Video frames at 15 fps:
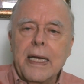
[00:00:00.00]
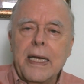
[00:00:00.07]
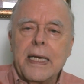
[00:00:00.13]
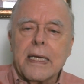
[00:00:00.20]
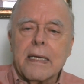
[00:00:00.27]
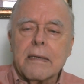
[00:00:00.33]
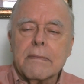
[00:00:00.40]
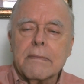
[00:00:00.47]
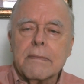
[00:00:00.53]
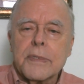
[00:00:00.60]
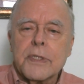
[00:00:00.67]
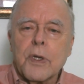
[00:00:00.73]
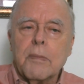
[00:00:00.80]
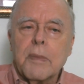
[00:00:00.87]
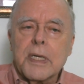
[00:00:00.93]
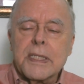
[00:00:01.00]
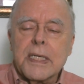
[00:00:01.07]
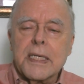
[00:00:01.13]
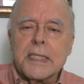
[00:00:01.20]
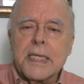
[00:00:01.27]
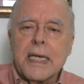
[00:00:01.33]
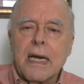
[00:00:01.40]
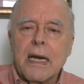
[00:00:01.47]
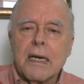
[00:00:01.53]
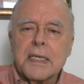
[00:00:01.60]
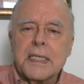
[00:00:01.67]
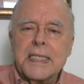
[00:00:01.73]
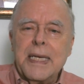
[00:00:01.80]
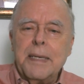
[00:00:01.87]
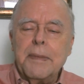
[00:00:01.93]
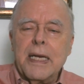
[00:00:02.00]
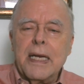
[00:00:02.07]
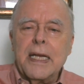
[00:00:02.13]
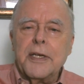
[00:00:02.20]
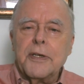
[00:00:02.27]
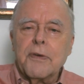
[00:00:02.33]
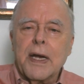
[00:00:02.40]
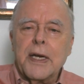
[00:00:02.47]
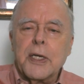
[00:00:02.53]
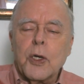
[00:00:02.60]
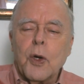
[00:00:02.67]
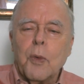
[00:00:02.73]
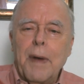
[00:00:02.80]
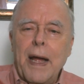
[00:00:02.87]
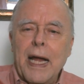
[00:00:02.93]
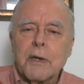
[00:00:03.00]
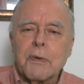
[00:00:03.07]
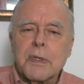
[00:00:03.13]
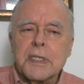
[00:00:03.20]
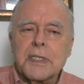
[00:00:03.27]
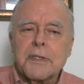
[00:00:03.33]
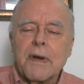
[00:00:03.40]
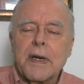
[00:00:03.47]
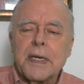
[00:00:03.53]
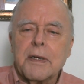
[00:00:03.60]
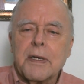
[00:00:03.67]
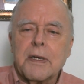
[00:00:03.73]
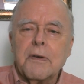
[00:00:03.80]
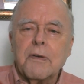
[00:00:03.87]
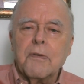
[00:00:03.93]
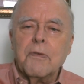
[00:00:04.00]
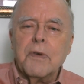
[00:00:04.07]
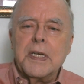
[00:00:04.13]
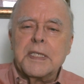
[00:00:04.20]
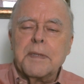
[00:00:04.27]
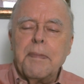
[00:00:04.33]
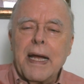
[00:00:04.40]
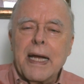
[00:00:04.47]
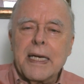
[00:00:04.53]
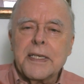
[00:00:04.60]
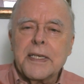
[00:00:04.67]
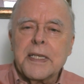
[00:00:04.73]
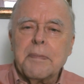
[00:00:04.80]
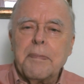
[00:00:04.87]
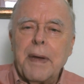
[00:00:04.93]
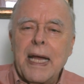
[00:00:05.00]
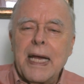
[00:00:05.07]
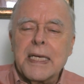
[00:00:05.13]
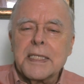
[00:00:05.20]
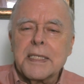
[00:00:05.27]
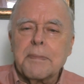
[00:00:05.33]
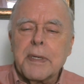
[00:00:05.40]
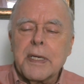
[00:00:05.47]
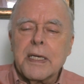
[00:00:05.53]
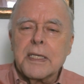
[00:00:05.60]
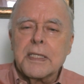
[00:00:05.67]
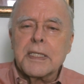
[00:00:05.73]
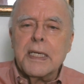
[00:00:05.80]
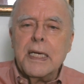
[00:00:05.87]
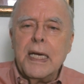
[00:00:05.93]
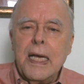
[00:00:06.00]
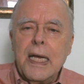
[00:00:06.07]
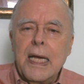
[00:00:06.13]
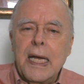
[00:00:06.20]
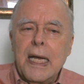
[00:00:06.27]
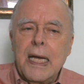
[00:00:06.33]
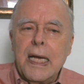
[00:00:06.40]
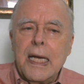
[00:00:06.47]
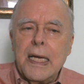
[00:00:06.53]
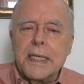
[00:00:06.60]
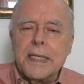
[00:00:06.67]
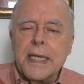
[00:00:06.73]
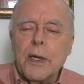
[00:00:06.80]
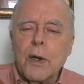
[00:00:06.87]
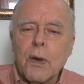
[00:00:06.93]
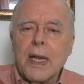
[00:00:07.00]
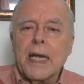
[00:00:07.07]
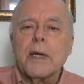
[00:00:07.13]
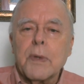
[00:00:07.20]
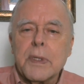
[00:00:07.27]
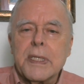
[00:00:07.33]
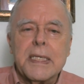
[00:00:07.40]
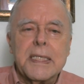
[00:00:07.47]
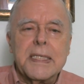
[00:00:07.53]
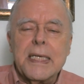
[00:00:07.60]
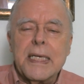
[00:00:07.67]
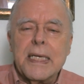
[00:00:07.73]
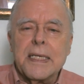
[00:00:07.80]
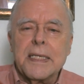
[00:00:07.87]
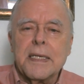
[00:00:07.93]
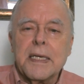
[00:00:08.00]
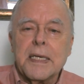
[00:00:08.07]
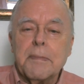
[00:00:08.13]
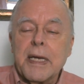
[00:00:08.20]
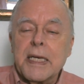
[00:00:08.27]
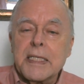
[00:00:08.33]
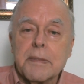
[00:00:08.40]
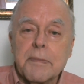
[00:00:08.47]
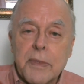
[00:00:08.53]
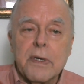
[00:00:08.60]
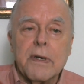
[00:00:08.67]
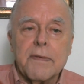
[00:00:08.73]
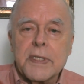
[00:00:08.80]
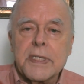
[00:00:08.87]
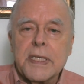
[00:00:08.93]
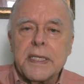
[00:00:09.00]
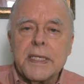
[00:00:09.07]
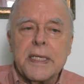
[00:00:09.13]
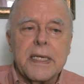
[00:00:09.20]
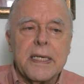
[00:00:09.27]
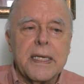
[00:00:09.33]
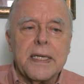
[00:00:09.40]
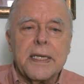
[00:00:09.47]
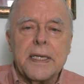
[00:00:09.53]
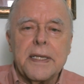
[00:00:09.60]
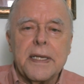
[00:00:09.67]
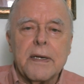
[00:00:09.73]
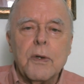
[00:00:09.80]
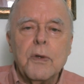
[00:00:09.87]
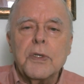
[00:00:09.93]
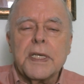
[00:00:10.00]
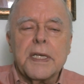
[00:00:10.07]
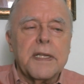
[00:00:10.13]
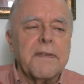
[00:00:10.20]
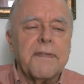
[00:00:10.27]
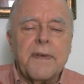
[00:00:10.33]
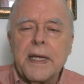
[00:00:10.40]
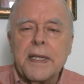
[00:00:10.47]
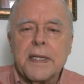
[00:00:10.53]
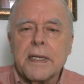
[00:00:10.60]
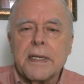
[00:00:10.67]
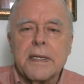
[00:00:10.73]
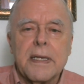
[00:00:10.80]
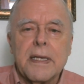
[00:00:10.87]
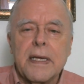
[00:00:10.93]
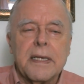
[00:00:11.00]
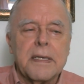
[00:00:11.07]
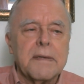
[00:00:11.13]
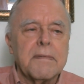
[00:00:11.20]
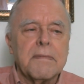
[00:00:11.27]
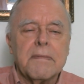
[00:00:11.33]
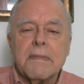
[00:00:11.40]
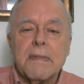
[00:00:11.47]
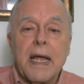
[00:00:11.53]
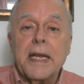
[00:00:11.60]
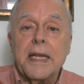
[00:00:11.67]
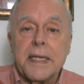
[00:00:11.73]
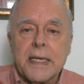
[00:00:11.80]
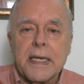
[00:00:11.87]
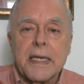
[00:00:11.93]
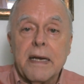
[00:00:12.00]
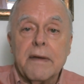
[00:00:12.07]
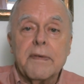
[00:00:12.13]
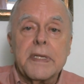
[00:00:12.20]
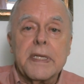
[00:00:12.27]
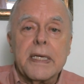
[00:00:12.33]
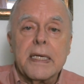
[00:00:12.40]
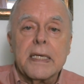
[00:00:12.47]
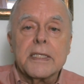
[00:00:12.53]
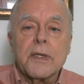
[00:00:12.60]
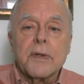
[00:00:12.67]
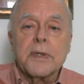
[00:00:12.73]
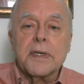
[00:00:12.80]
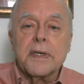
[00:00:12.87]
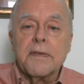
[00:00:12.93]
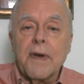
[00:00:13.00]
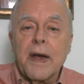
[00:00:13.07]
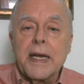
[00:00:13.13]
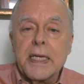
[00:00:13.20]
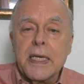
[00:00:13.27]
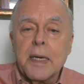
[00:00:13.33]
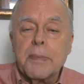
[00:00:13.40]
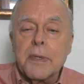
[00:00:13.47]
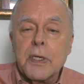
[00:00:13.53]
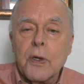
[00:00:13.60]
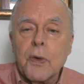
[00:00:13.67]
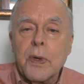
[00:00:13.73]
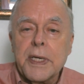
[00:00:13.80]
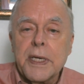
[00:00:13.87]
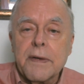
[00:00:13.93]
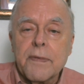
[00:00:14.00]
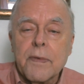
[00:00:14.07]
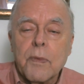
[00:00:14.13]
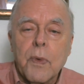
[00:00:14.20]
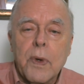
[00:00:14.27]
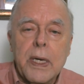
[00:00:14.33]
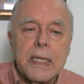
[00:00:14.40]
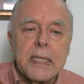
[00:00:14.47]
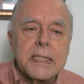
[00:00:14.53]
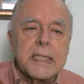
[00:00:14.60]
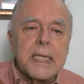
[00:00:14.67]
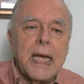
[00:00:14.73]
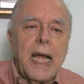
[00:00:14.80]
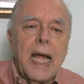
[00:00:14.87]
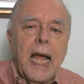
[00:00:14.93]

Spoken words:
leading so much as they are seemingly trying to go backwards, trying to reach back into the past, because they don't like what they see, and it makes them nervous, and they're losing their faith in anything and everything, and so they're dividing up and going different ways.